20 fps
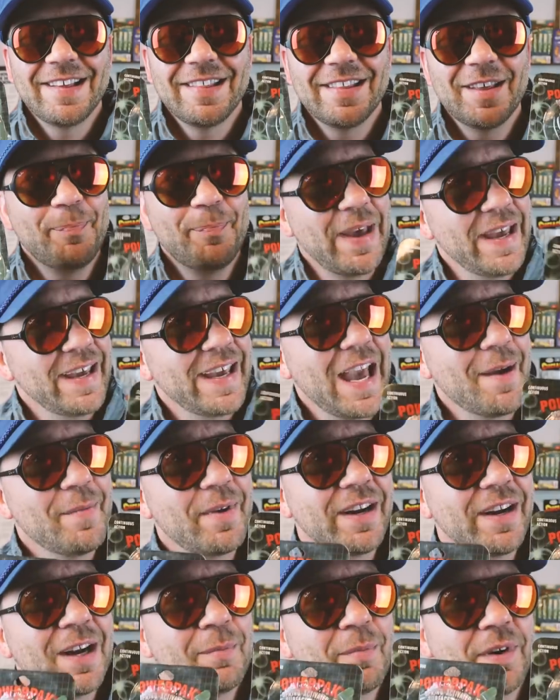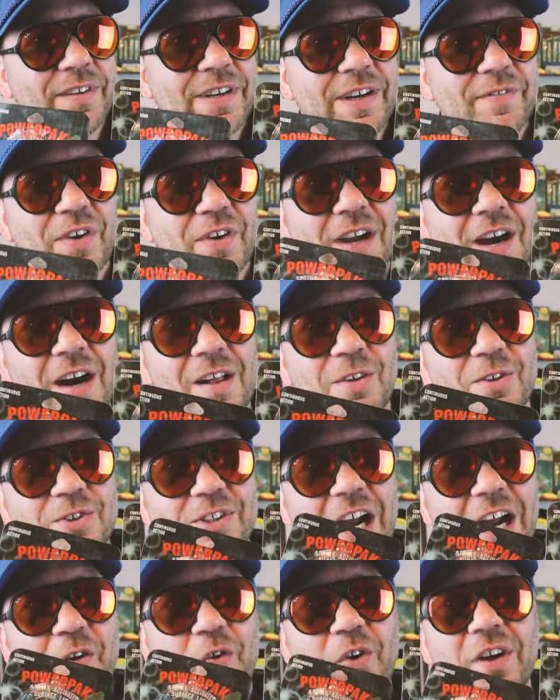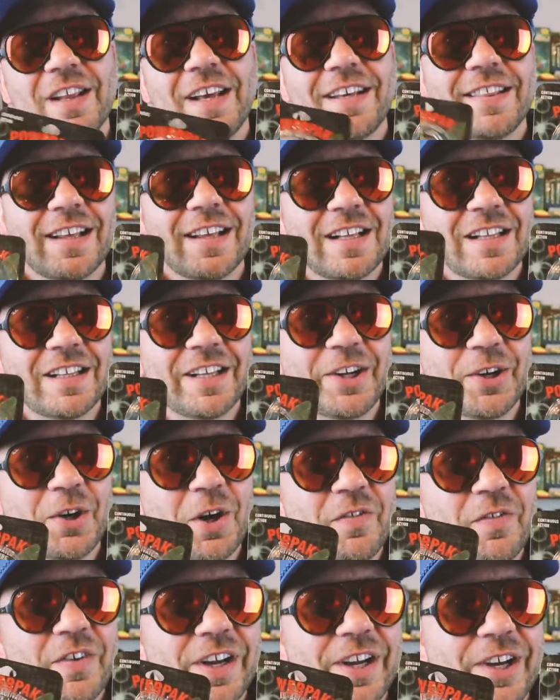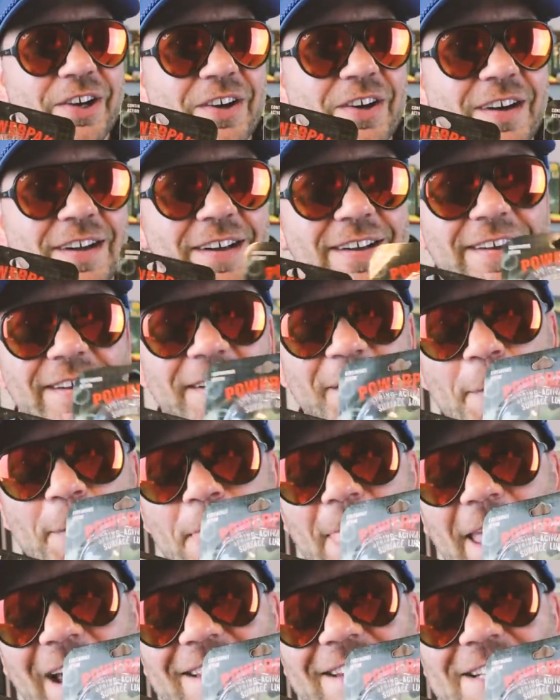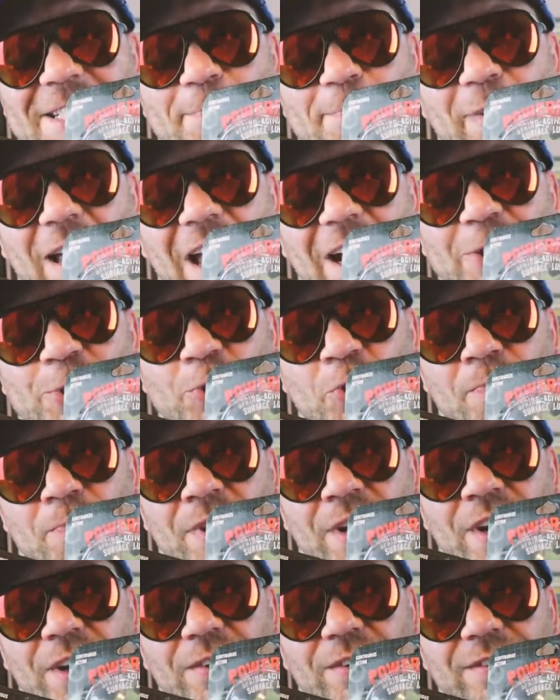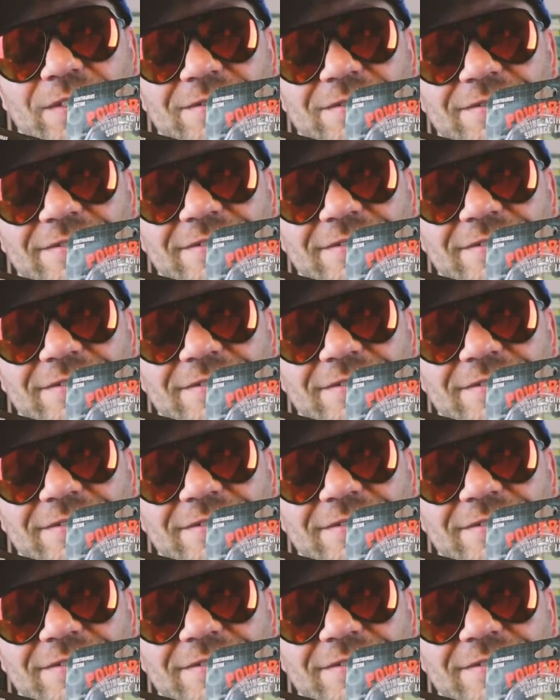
The bait came in a number of different colors. I really like the clear over here and this Black Shore Minnow.